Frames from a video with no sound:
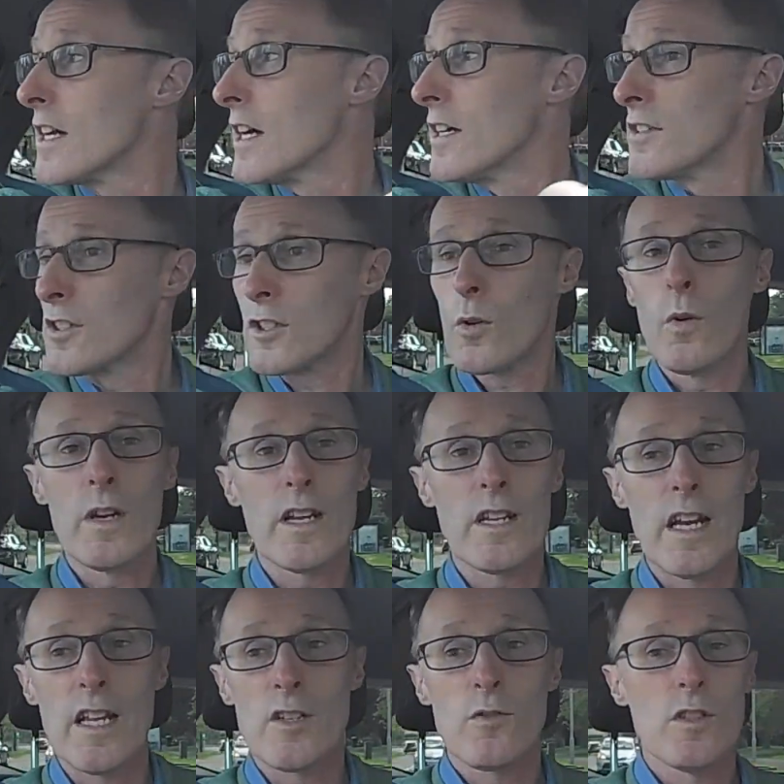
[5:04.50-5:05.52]
so going
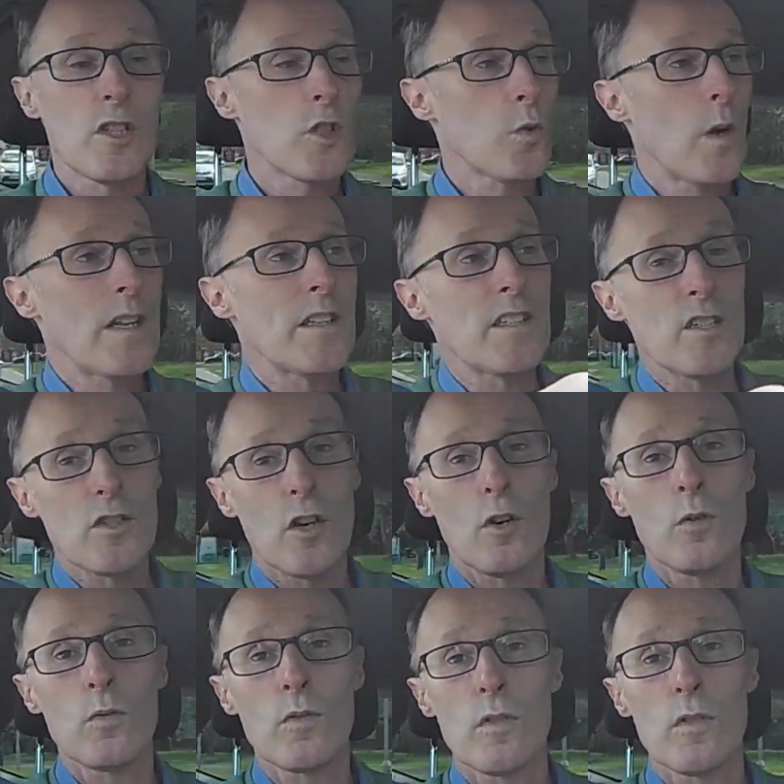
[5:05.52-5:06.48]
entering the 20 zone